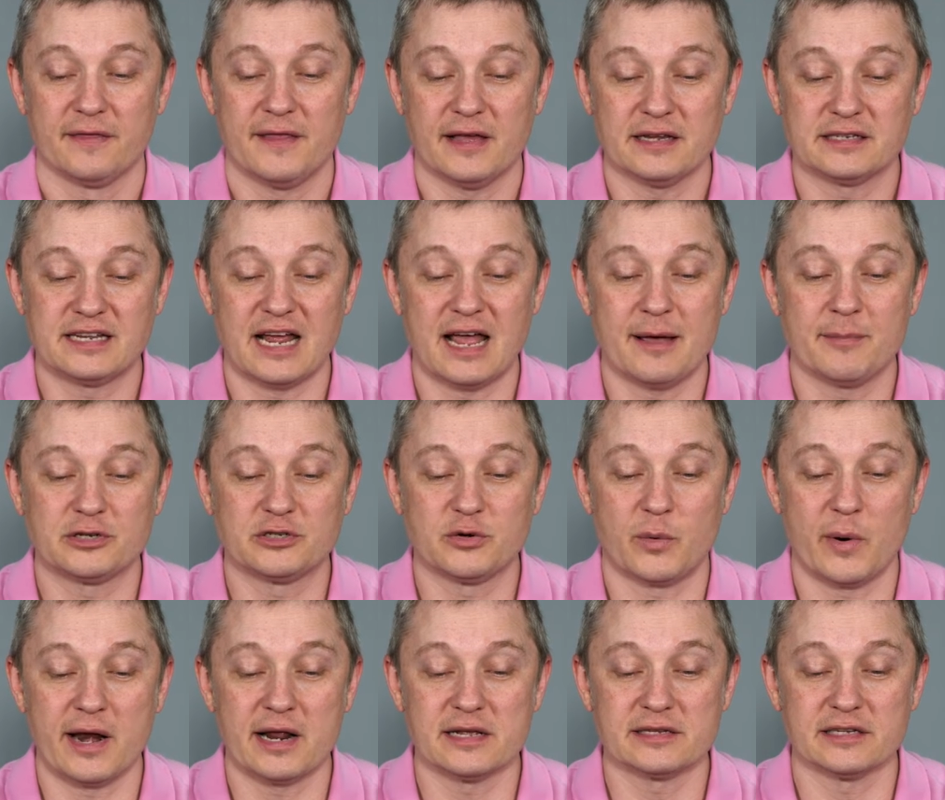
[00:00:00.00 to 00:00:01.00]
They stand
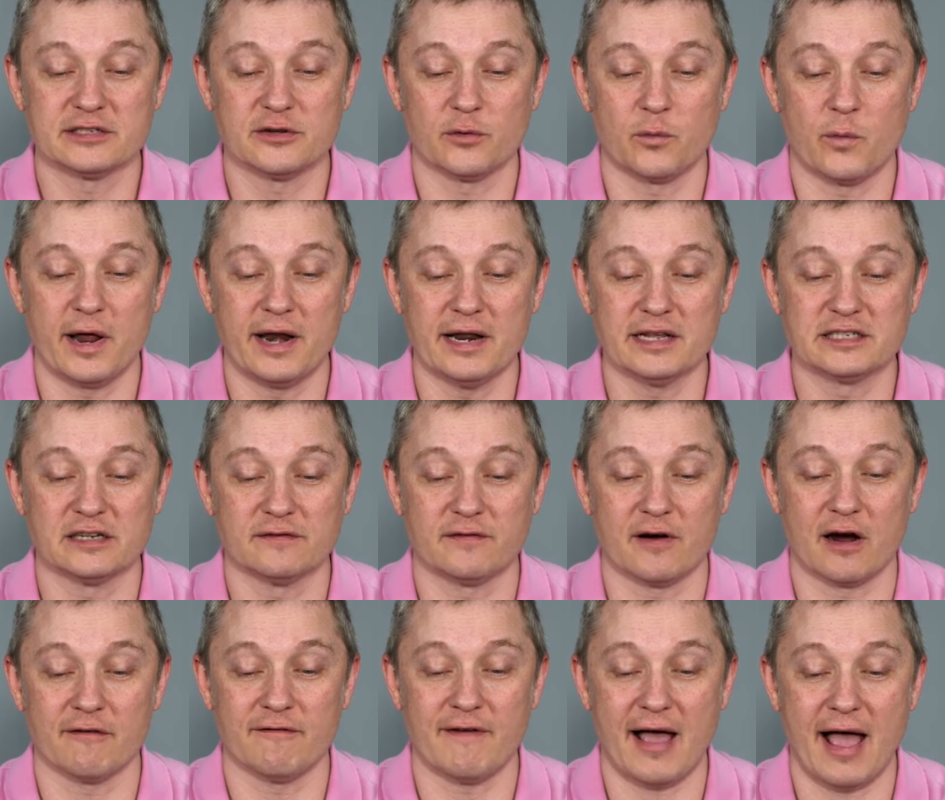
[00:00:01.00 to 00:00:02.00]
between us as a witness of
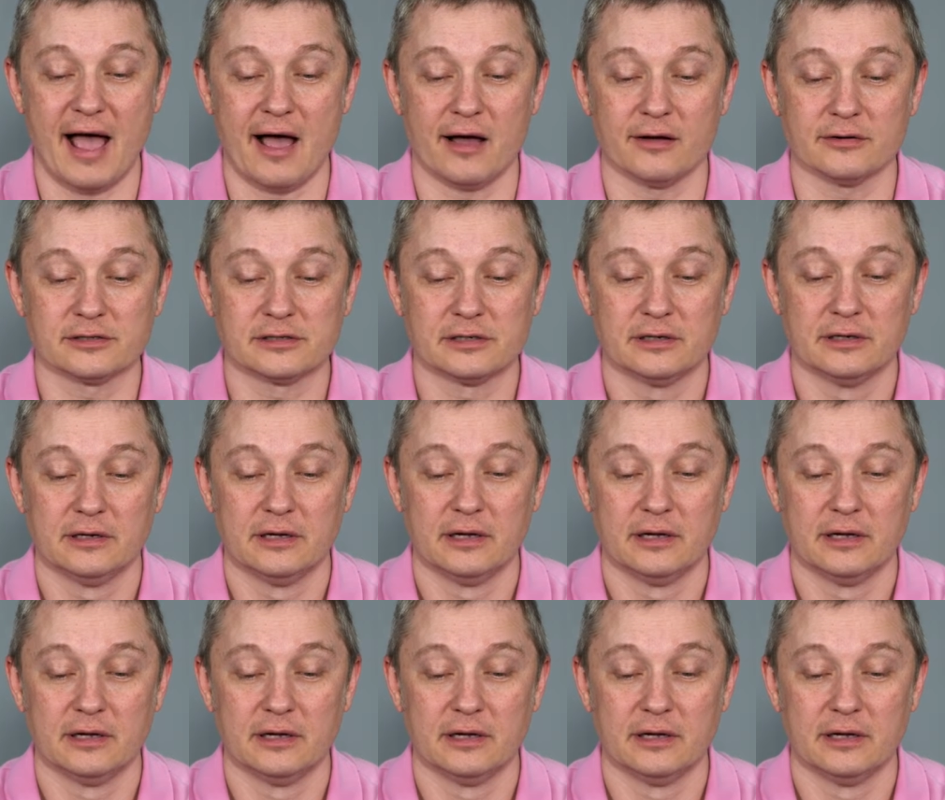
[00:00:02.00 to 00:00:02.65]
our vows.